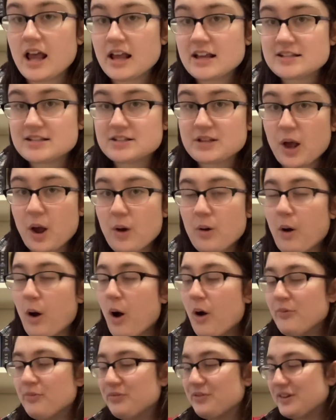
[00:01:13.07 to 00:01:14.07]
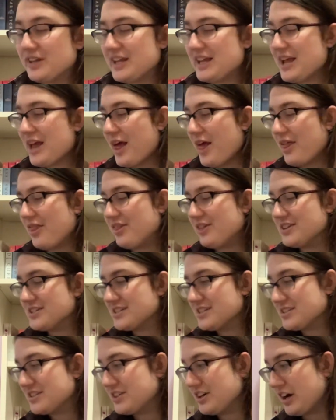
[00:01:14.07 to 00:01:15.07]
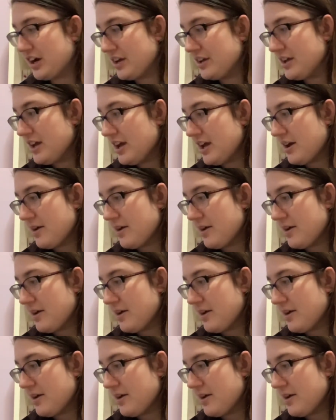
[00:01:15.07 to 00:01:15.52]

So hopefully this is good.